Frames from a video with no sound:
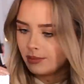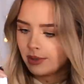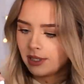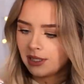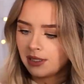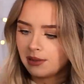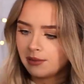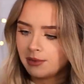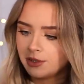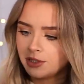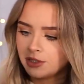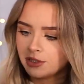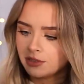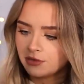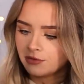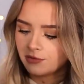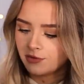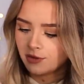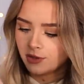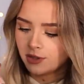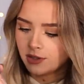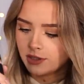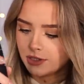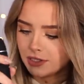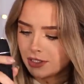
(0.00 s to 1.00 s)
wait, let me just
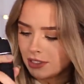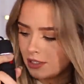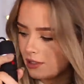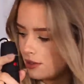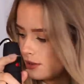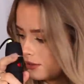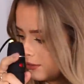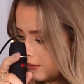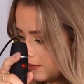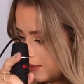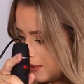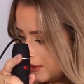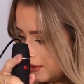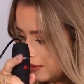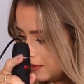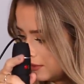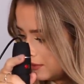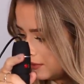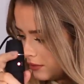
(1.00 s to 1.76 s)
focus it a little bit.